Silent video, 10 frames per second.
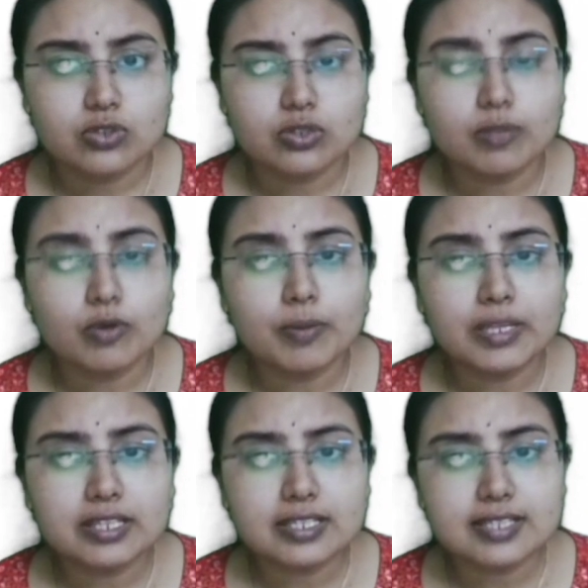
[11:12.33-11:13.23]
So the
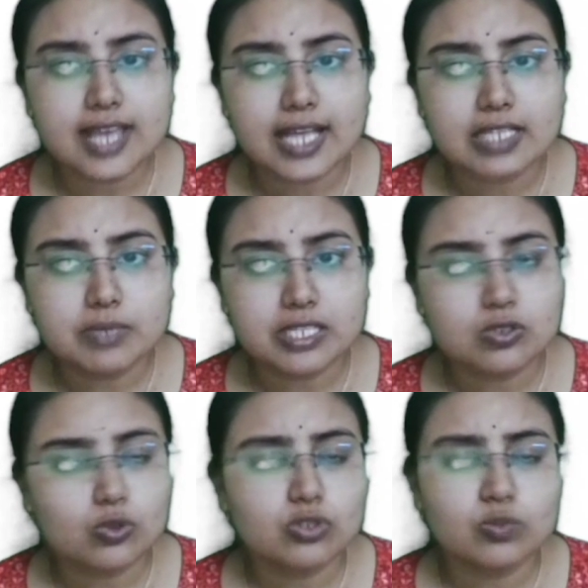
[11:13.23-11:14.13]
moment they say
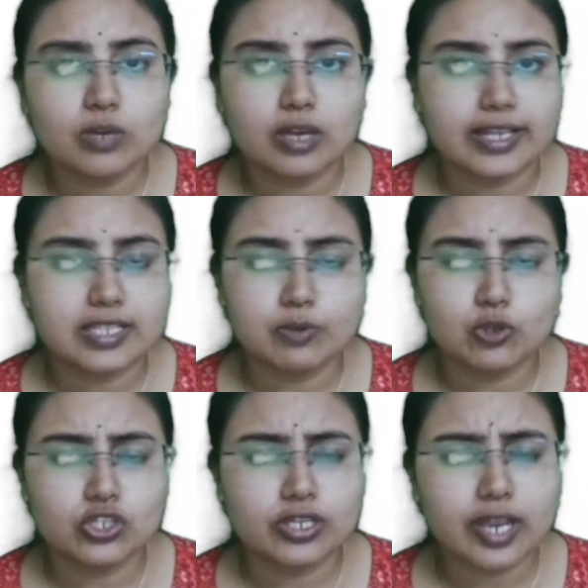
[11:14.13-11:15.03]
asbestos exposure,